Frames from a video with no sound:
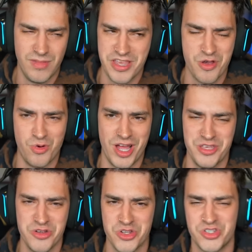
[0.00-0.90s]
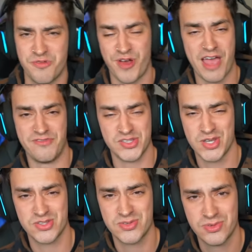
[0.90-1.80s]
Like, what, you can just defy
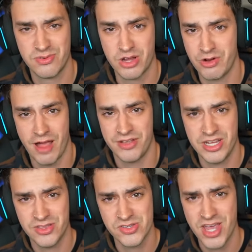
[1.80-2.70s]
physics and gravity in this